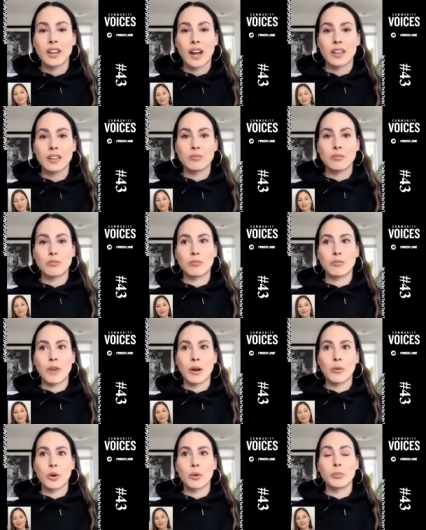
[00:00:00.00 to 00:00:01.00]
I,
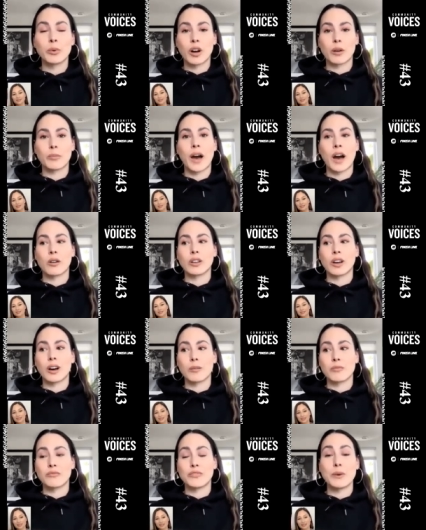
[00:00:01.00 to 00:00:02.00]
I wrote a book about
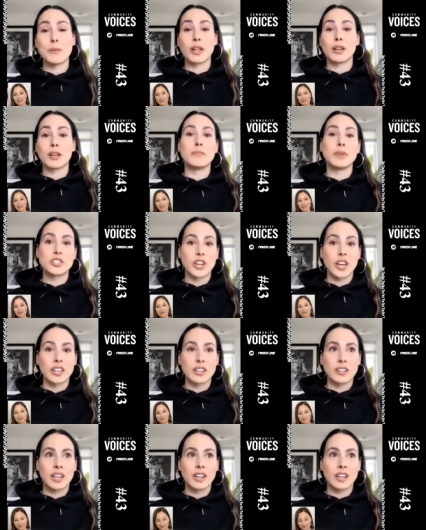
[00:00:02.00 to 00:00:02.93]
um, female ambition,